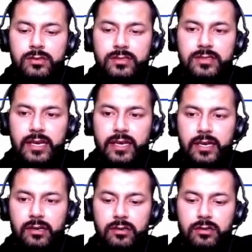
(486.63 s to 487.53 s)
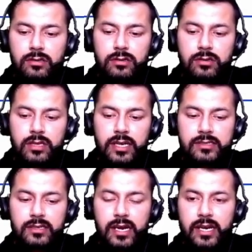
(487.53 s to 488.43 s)
Second, that
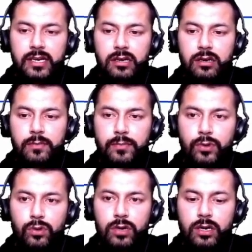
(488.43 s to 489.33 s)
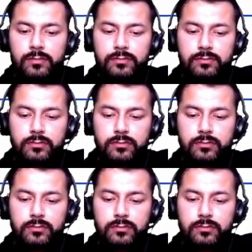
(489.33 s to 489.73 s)
is write a program